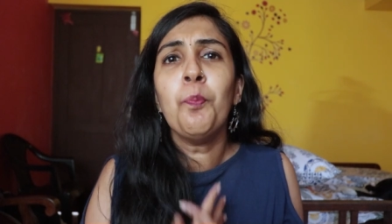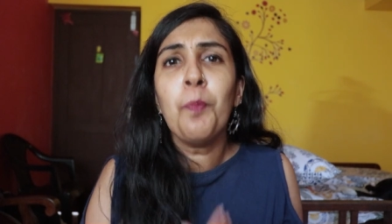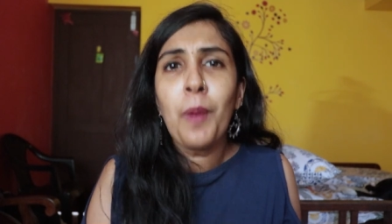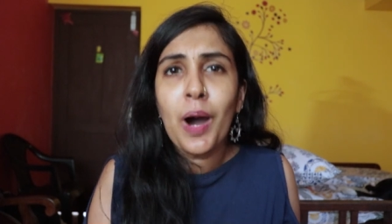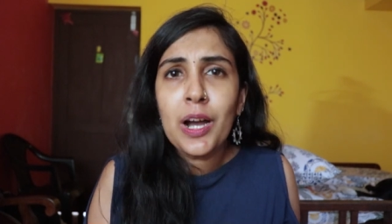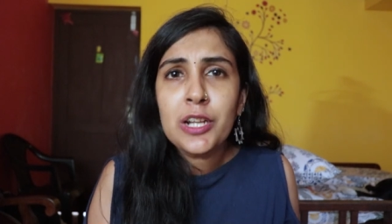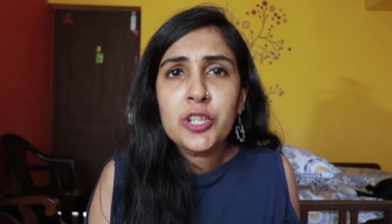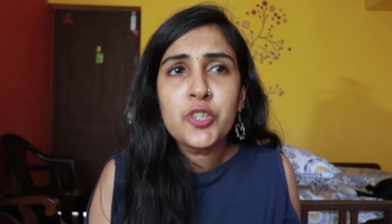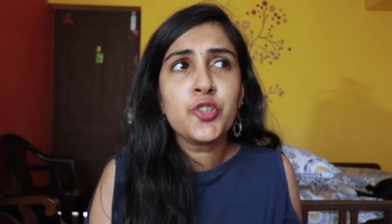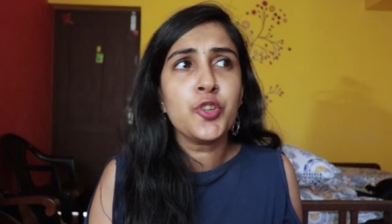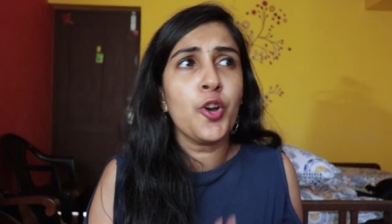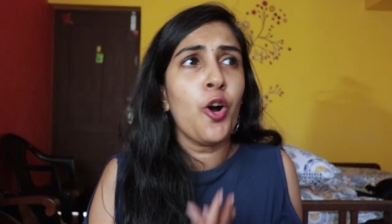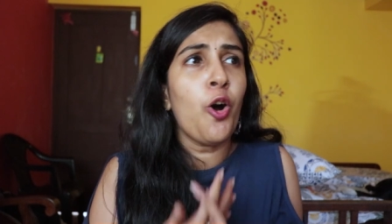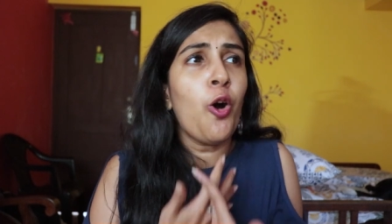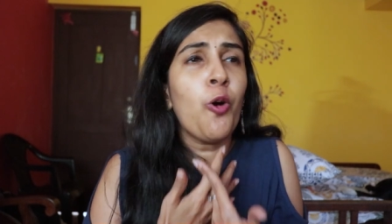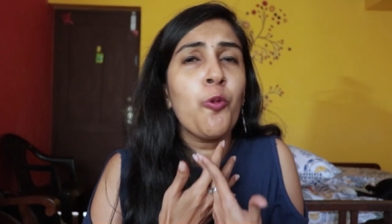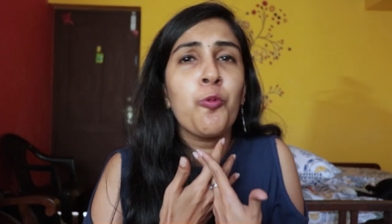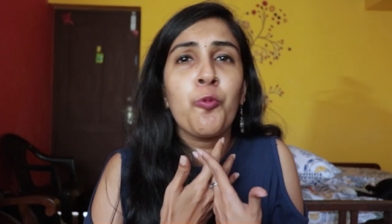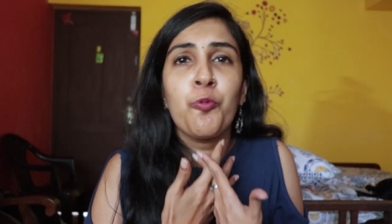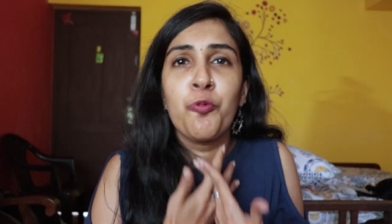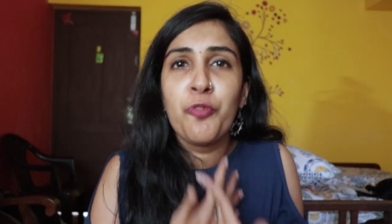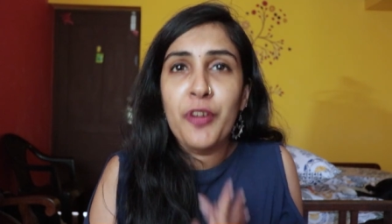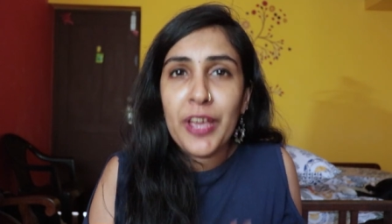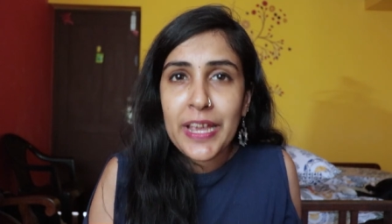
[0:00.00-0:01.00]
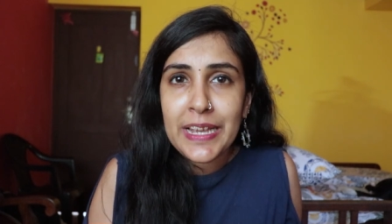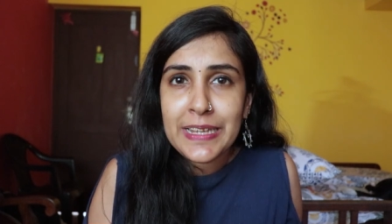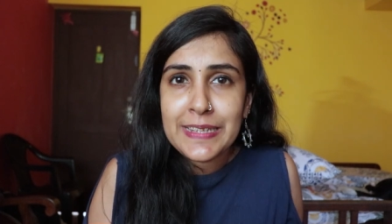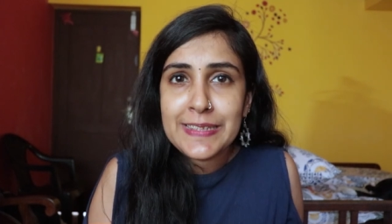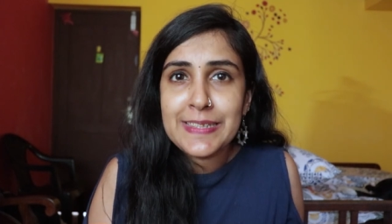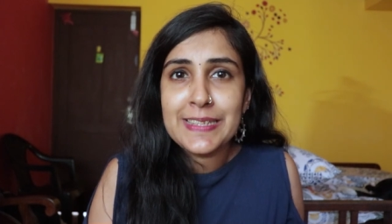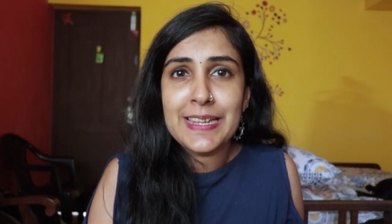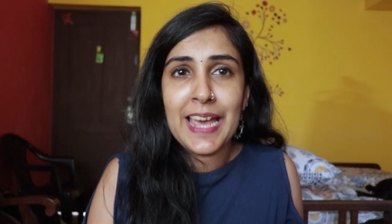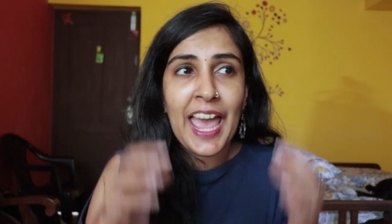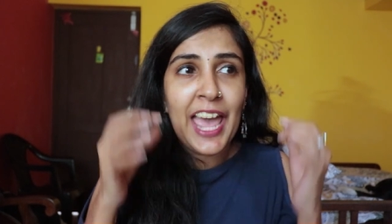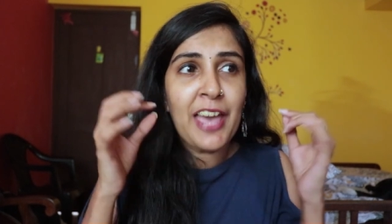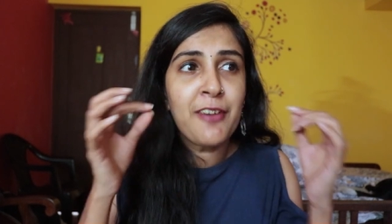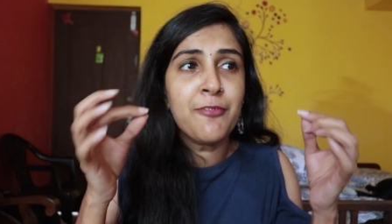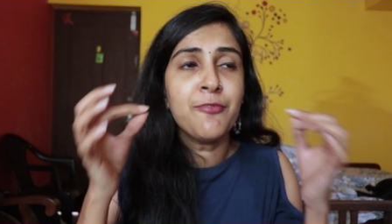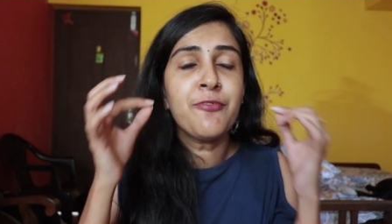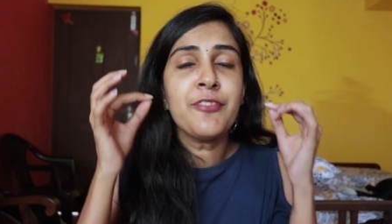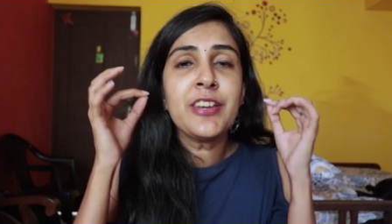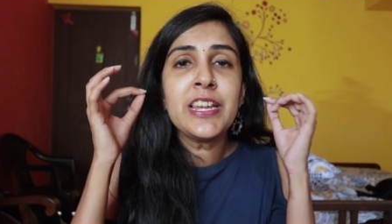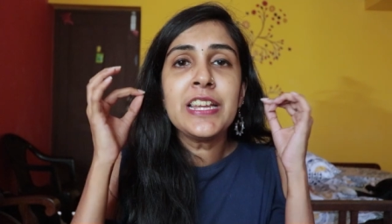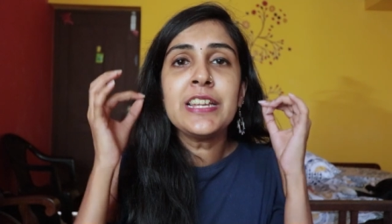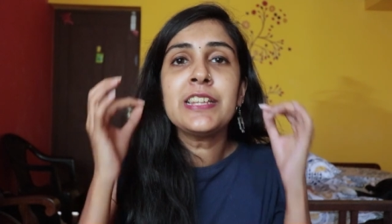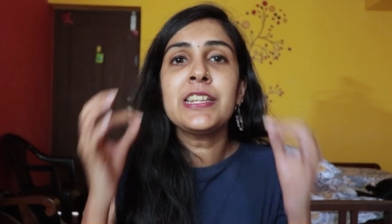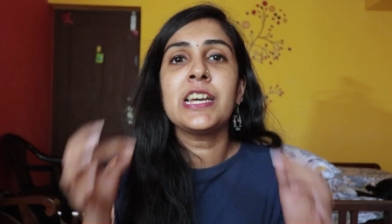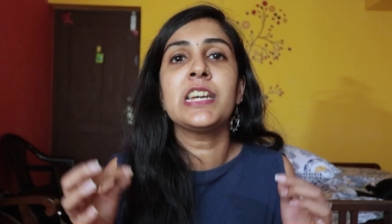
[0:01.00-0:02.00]
much of waste
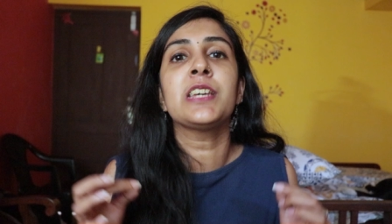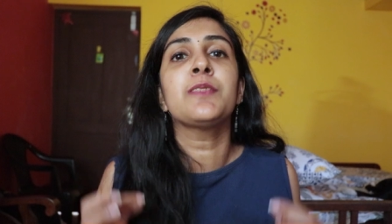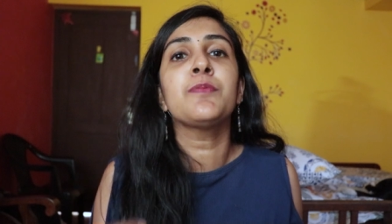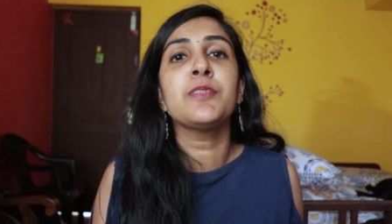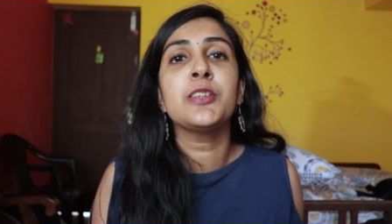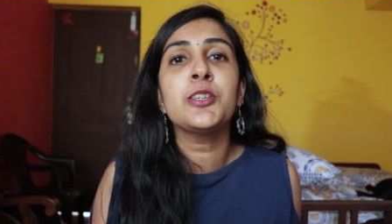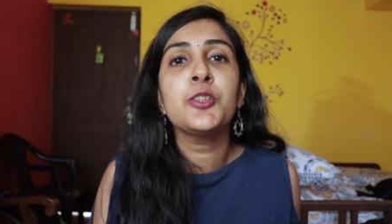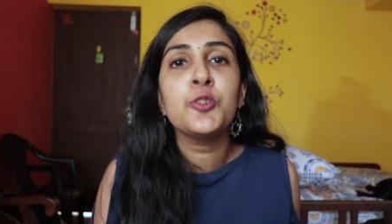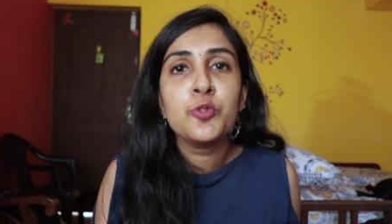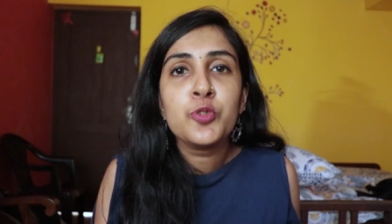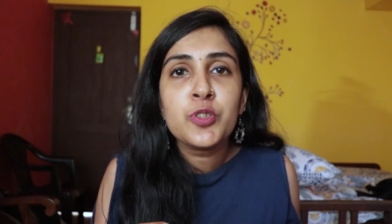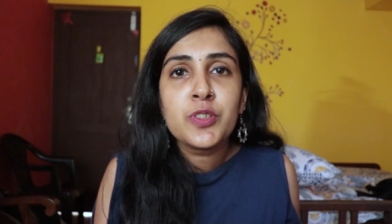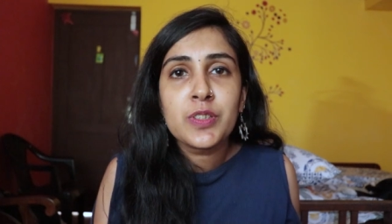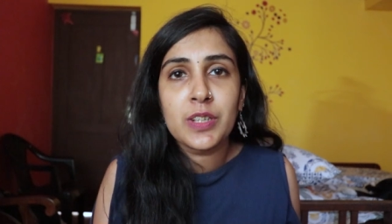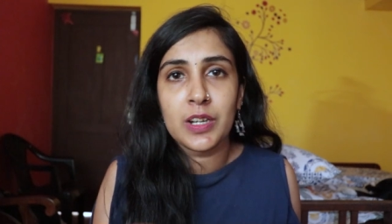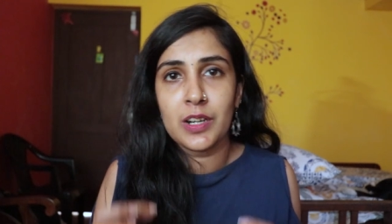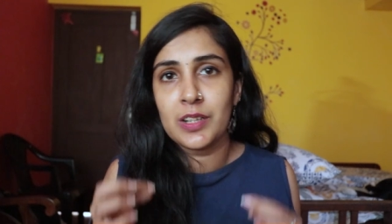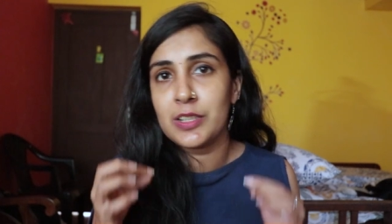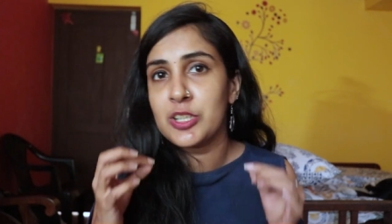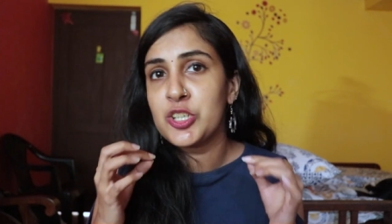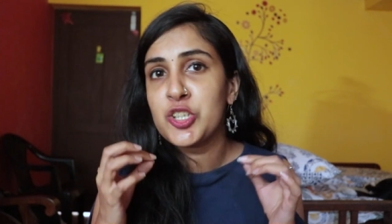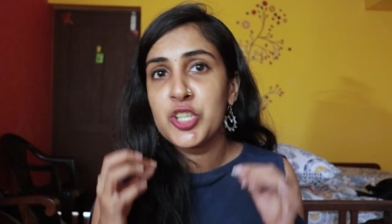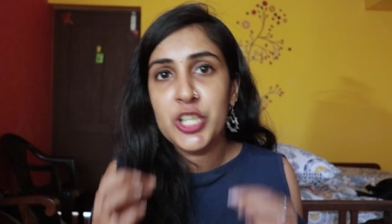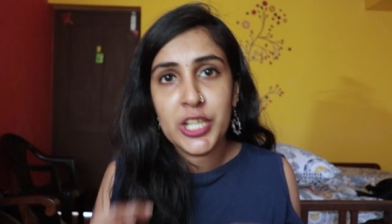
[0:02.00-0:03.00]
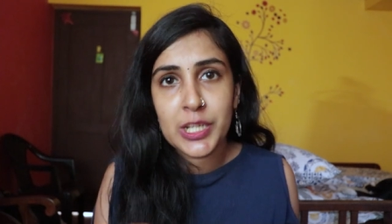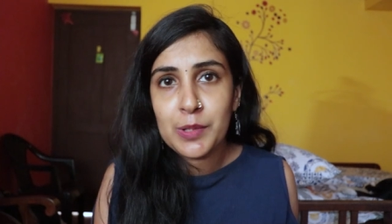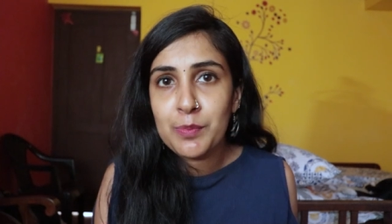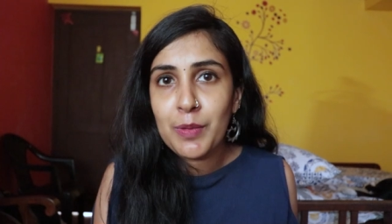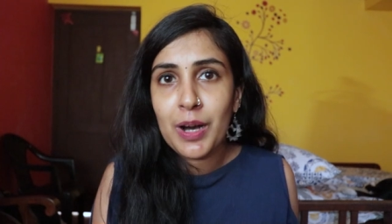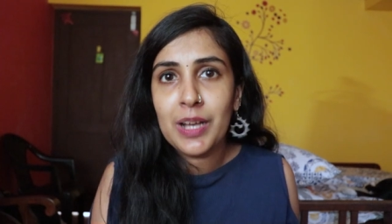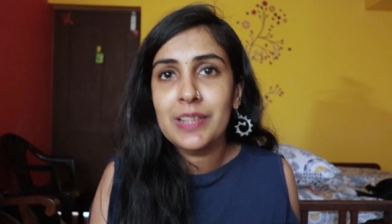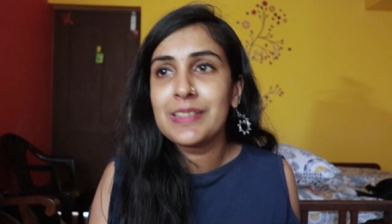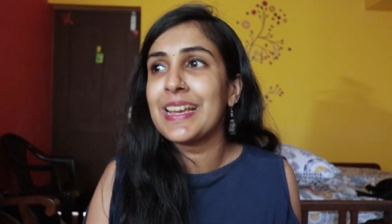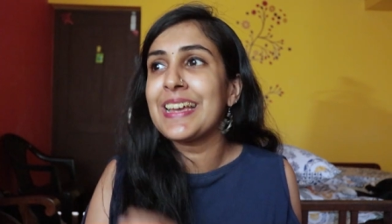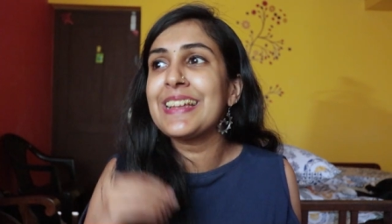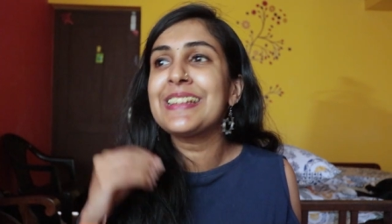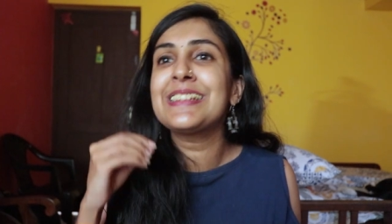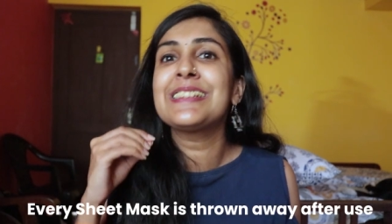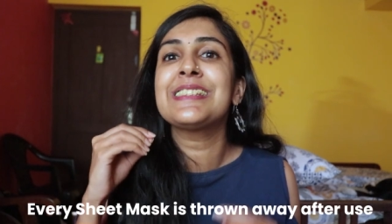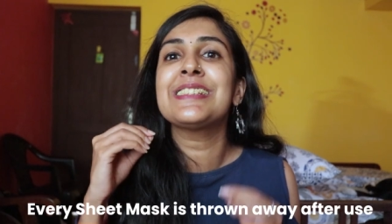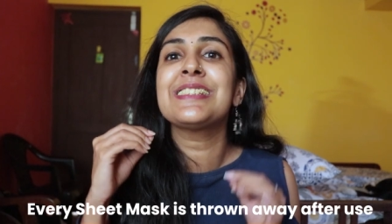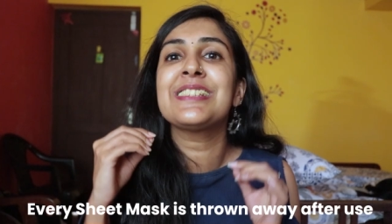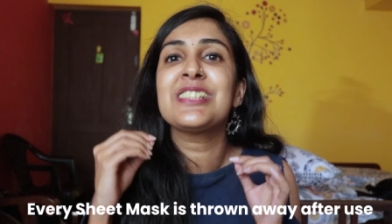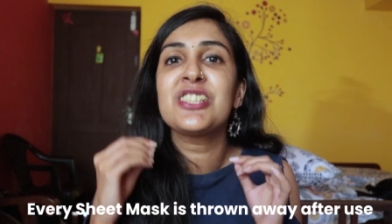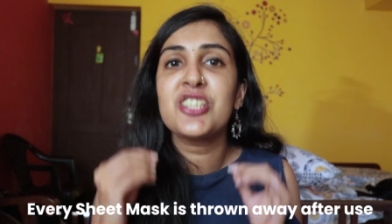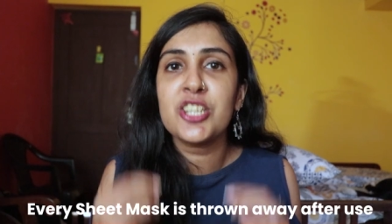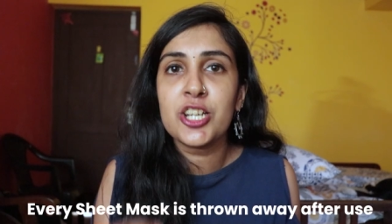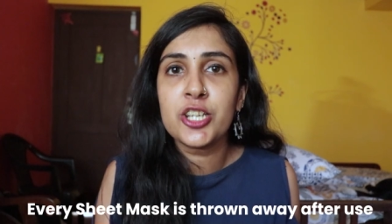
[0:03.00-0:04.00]
every time we use a sheet mask it's